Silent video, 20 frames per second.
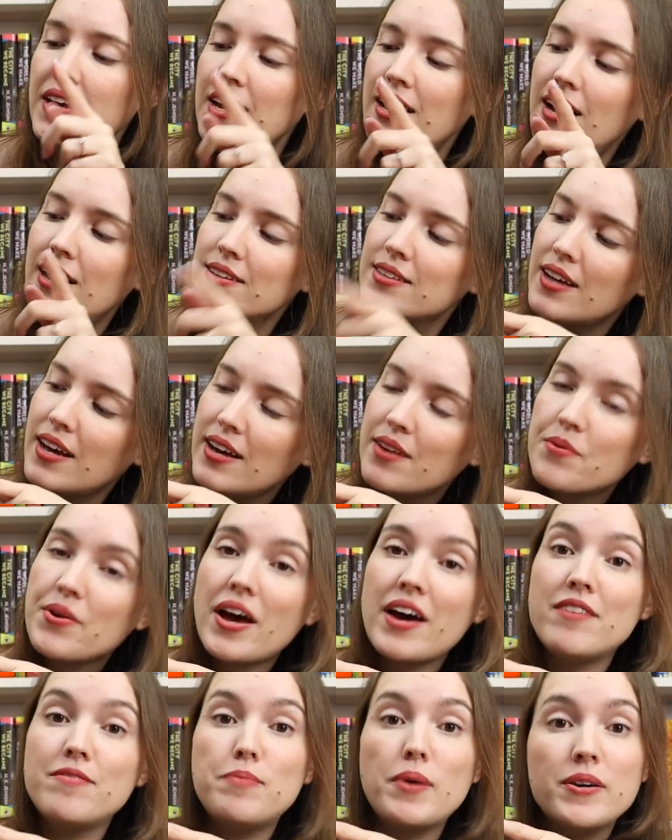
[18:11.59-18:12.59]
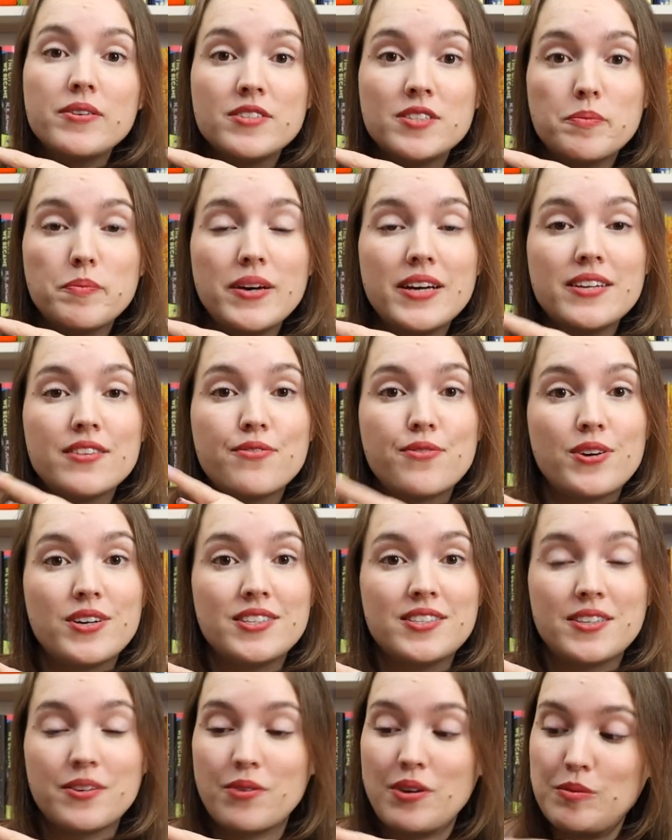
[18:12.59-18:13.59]
And then we have Bonesmith for
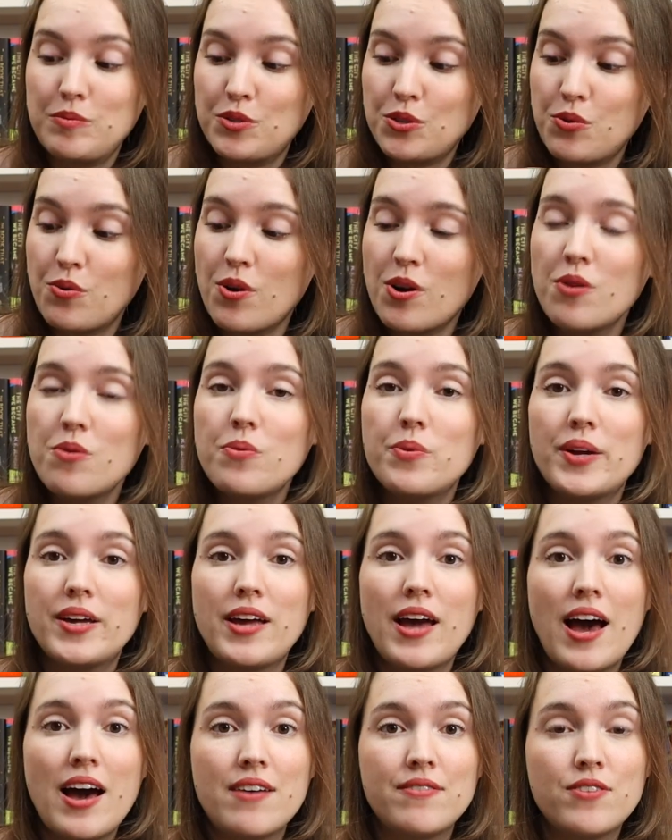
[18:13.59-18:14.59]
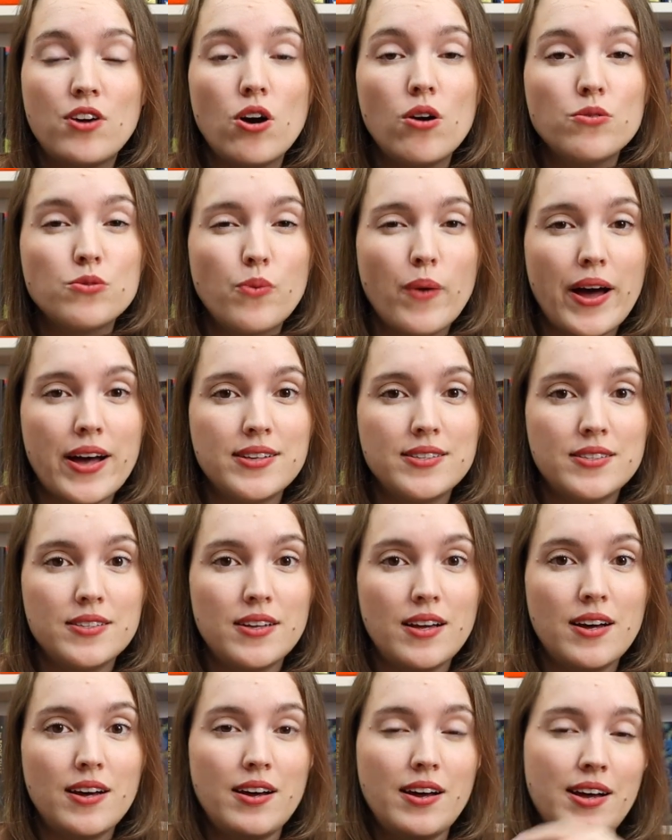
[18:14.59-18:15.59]
Instagram Scroll. We have Cold West
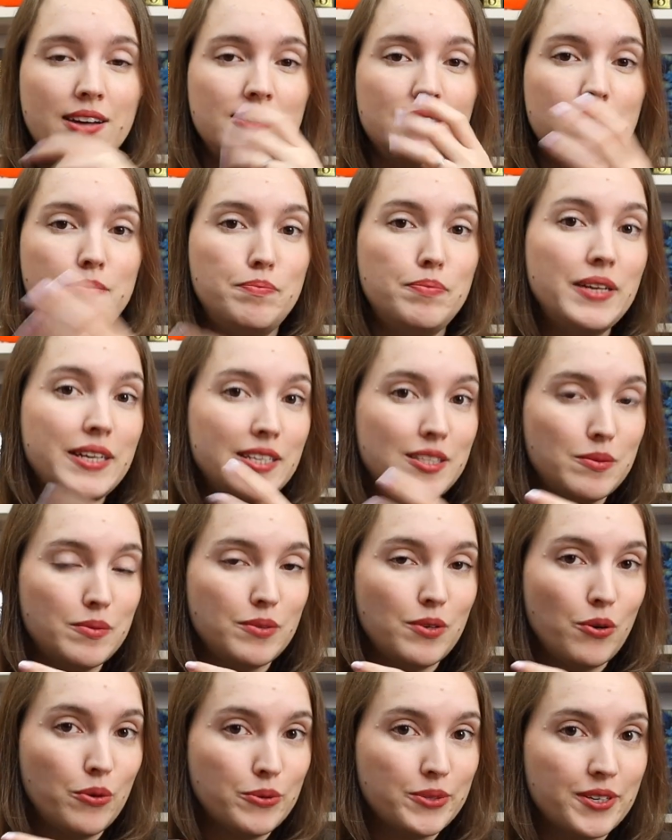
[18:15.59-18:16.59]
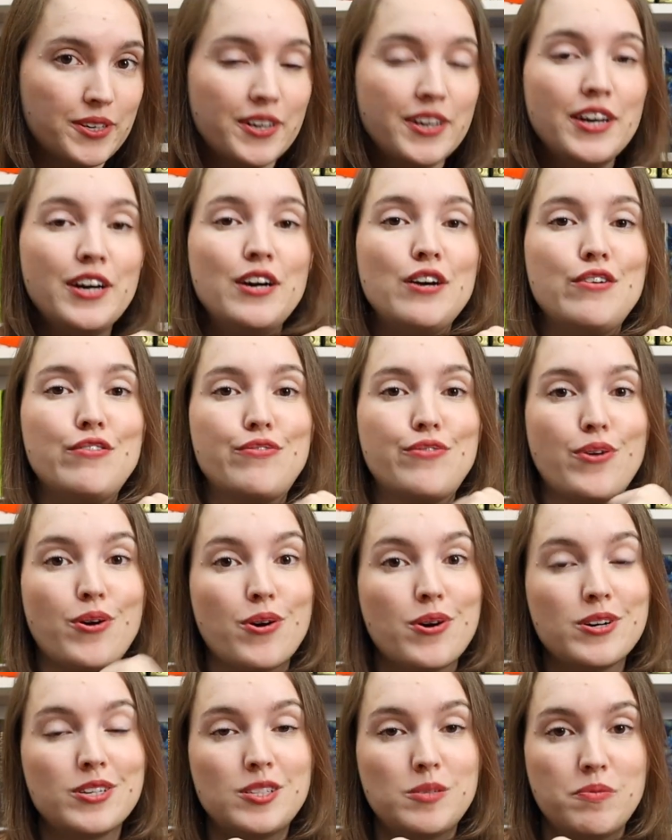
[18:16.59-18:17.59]
as a placeholder
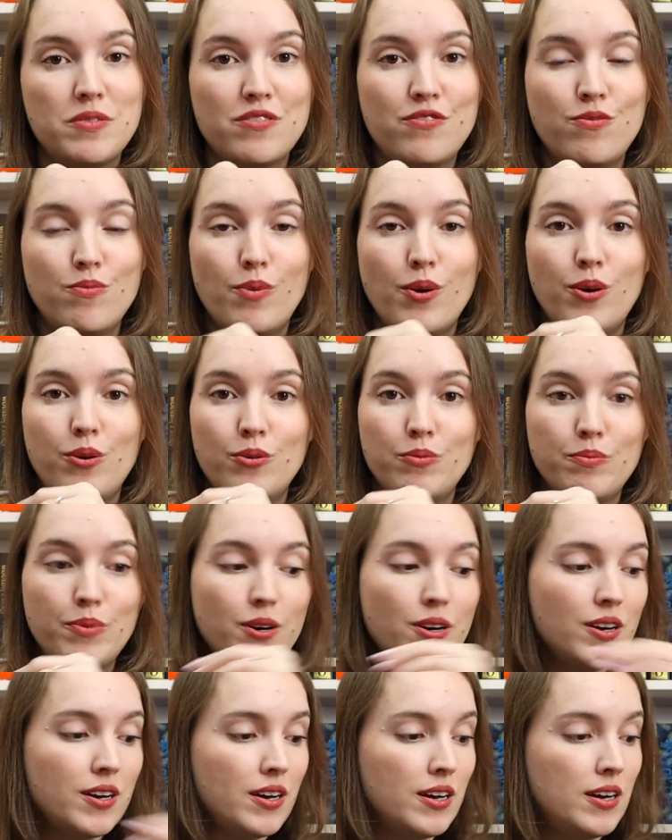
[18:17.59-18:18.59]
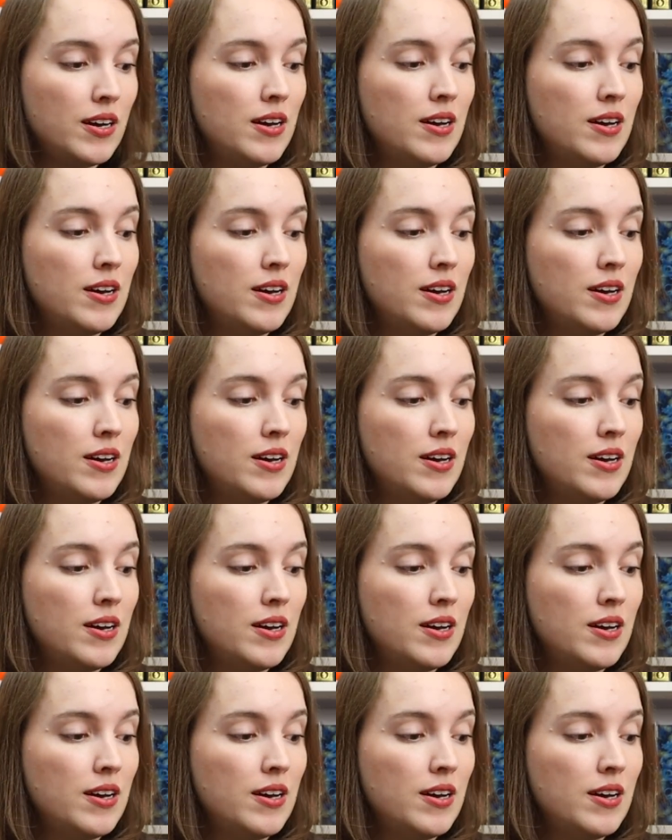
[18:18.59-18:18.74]
for SPiff Bowl book.